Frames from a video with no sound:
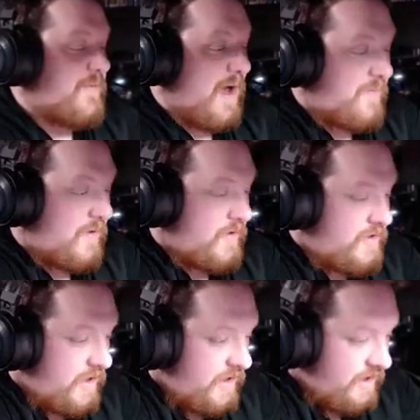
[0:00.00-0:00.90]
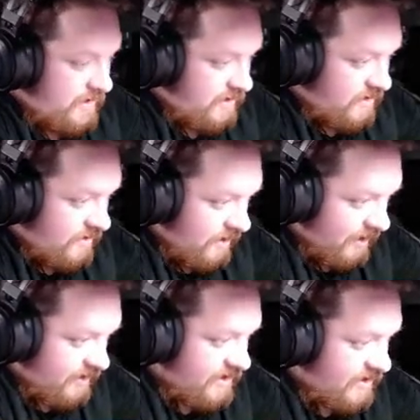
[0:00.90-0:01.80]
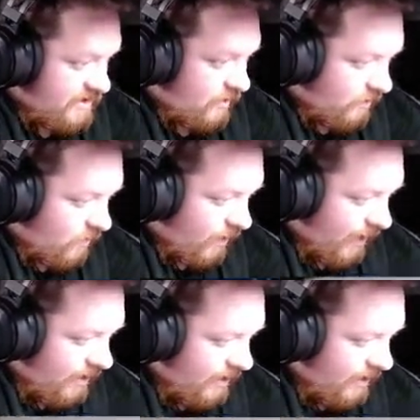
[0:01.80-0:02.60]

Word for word: a bunch of these and stow them away,